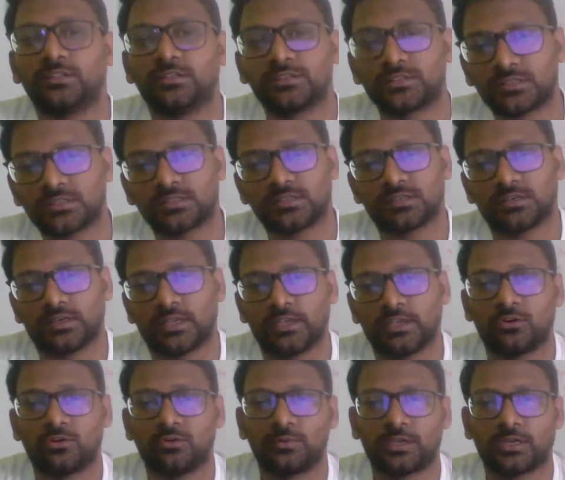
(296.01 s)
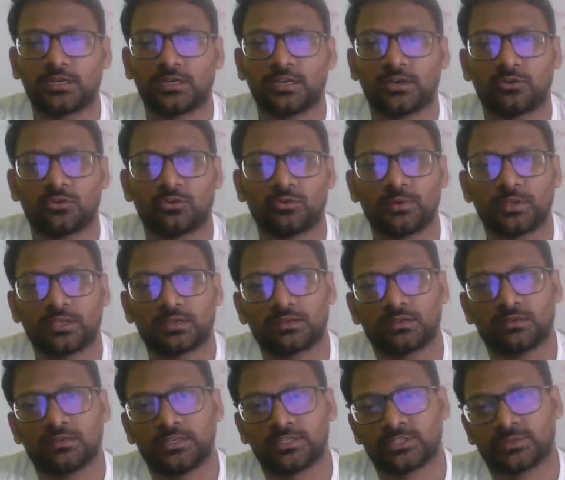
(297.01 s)
this aerobic and anaerobic
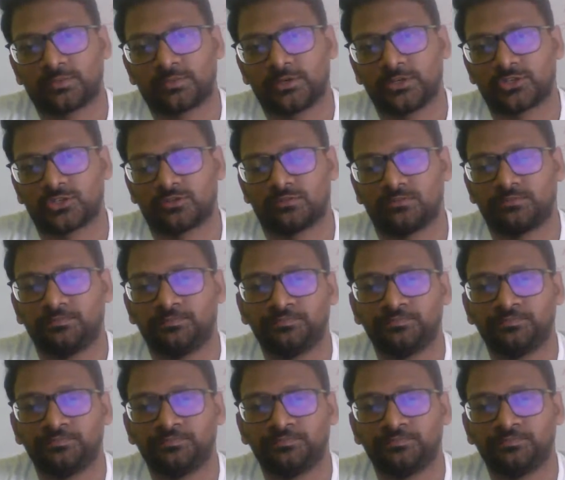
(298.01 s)
respiration.